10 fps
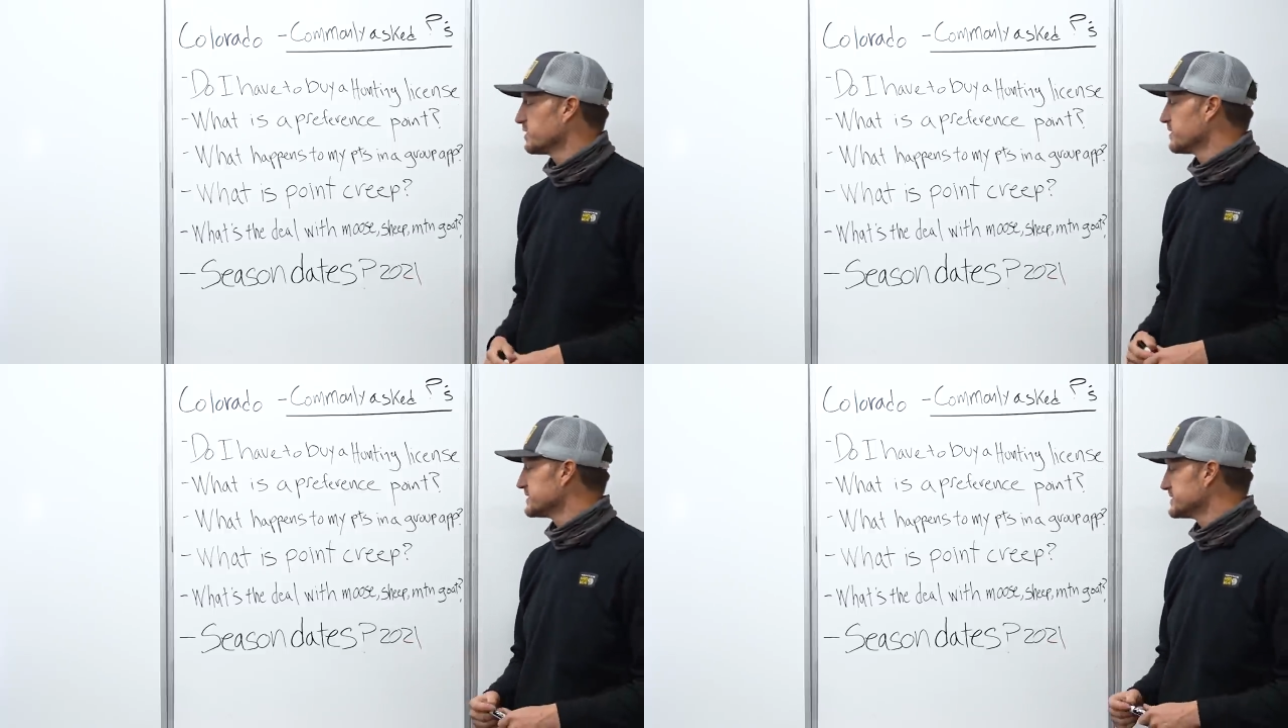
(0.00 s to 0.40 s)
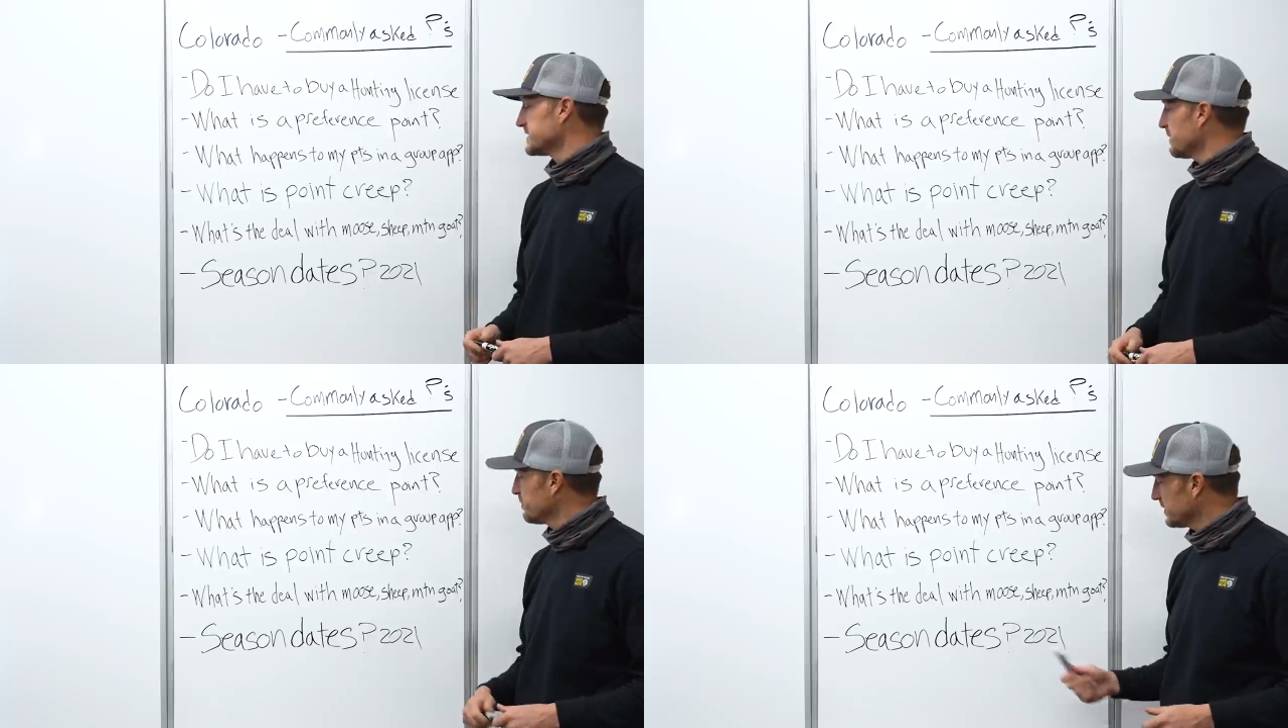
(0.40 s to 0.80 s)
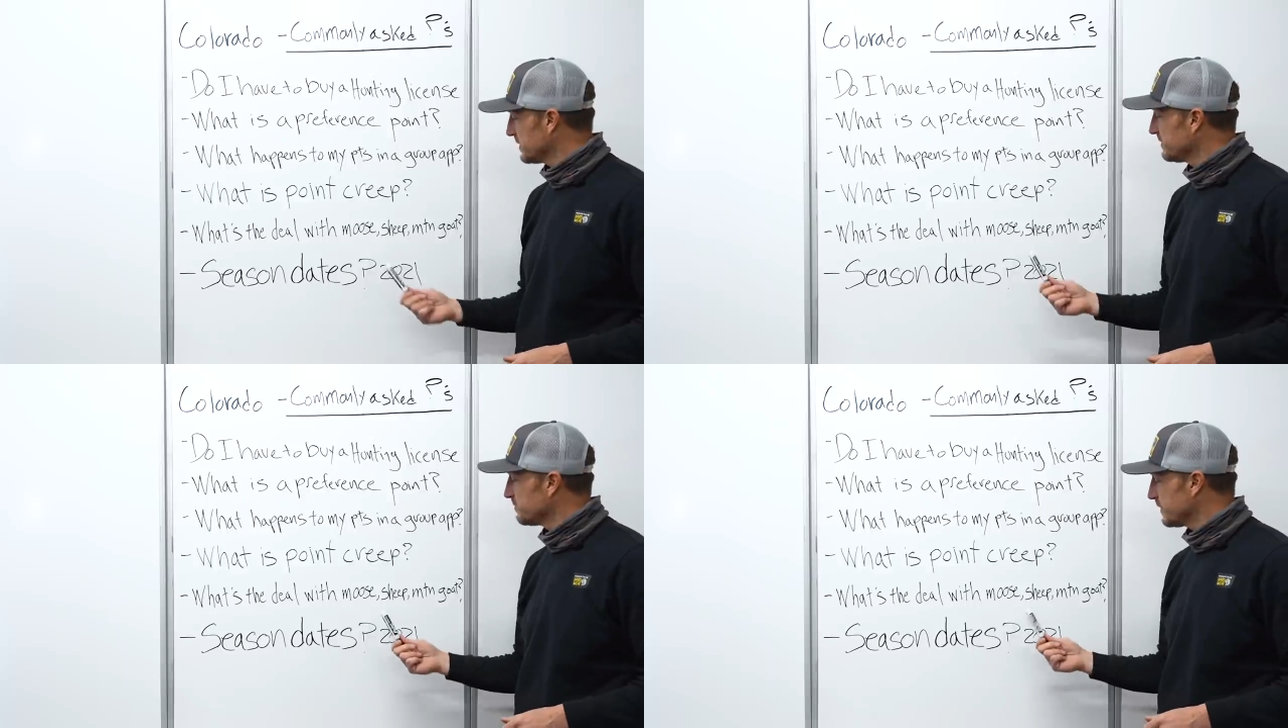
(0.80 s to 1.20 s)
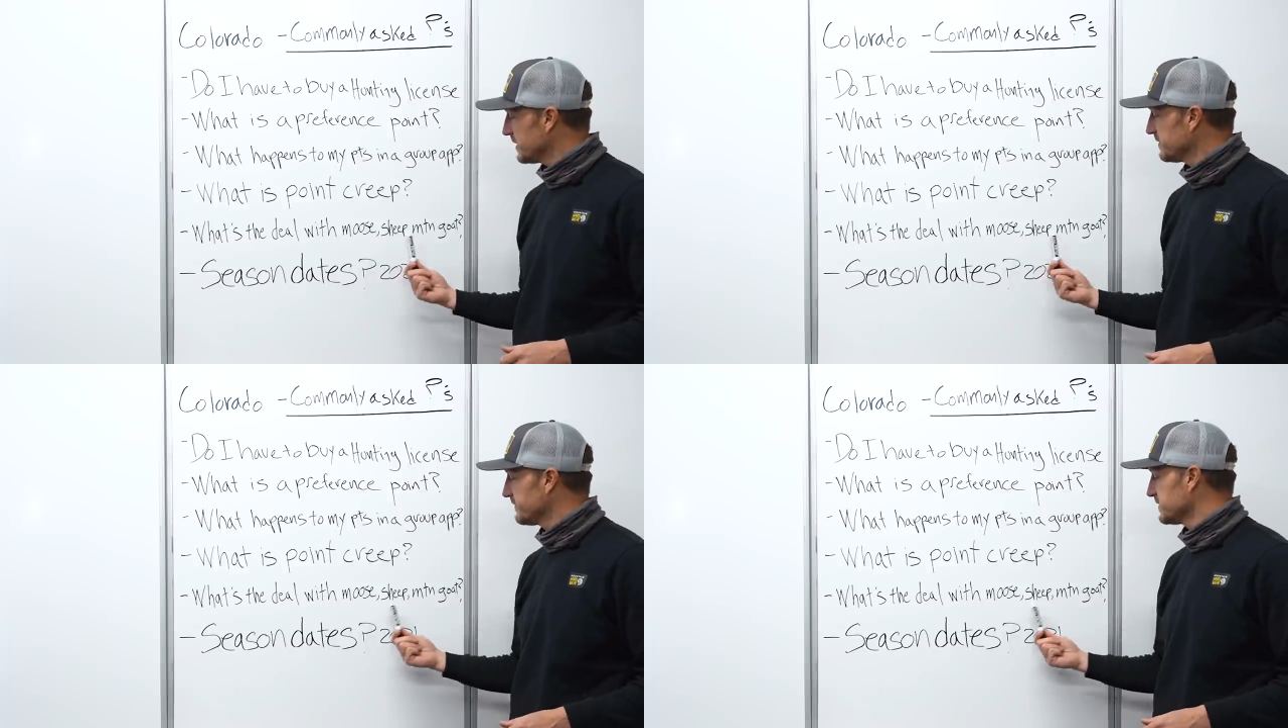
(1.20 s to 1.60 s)
You're on the same play
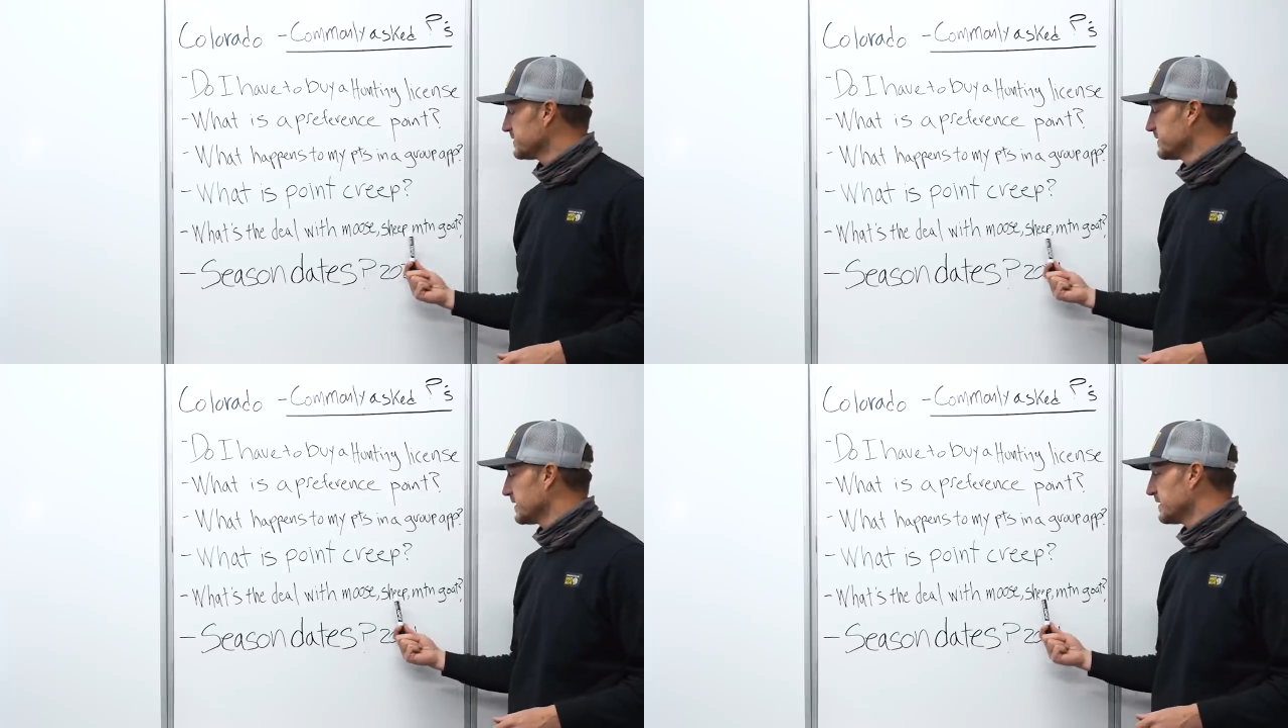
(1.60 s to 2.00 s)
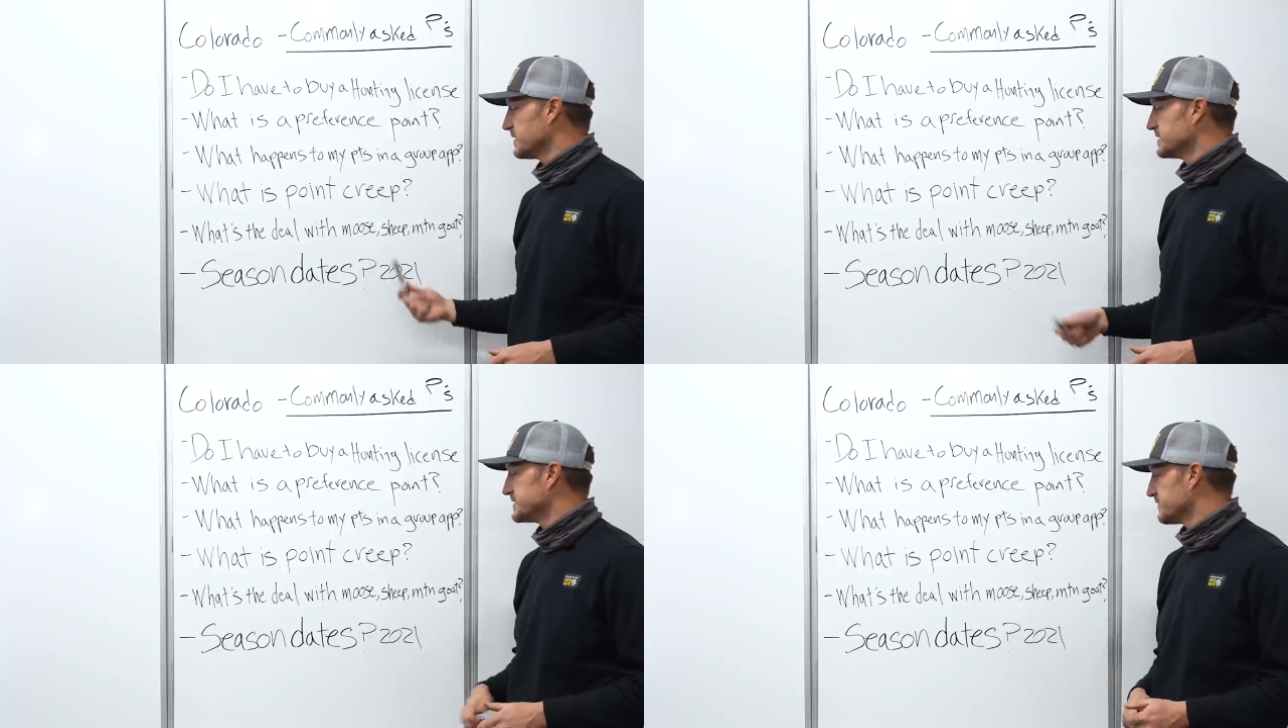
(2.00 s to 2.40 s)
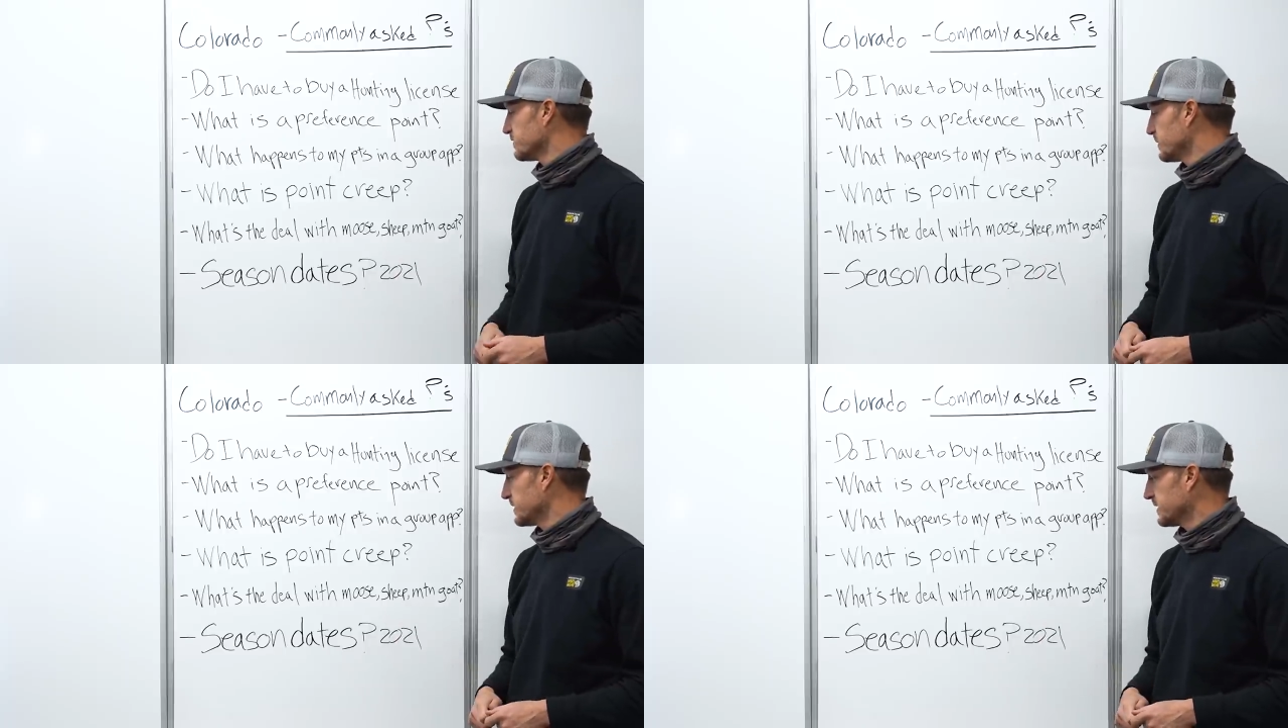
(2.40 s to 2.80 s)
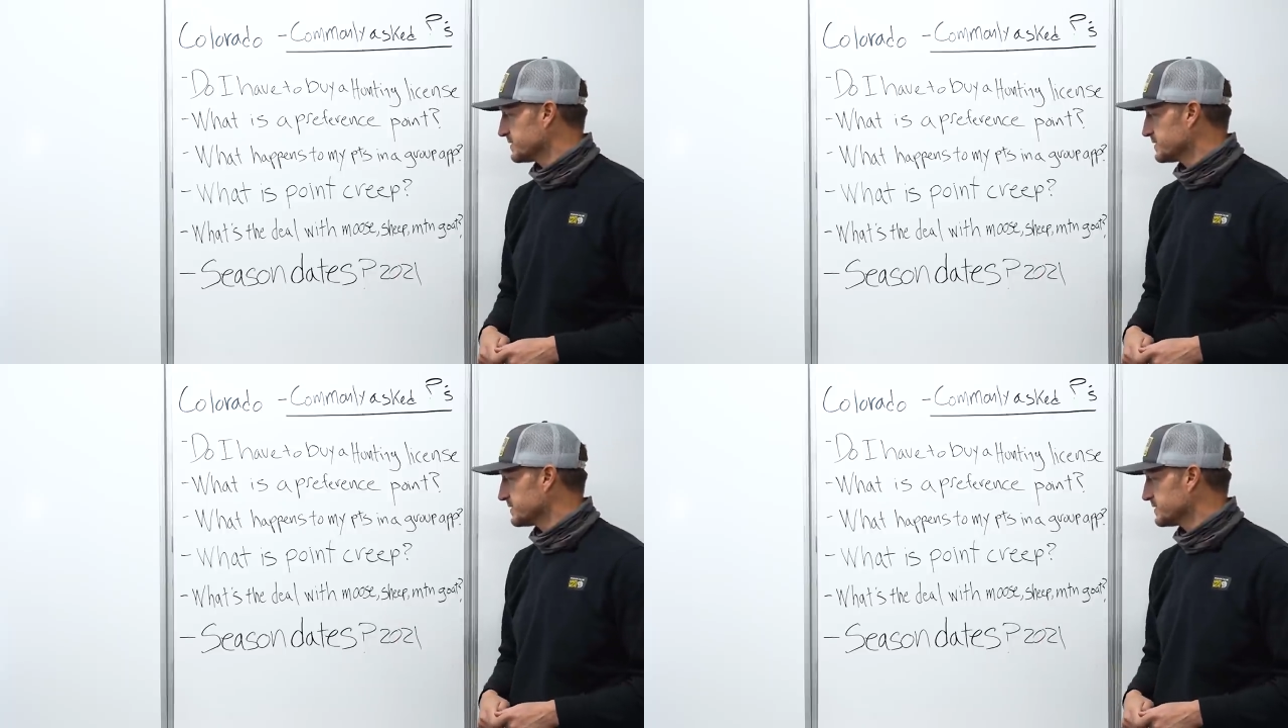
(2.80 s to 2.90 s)
playing field uh, as everybody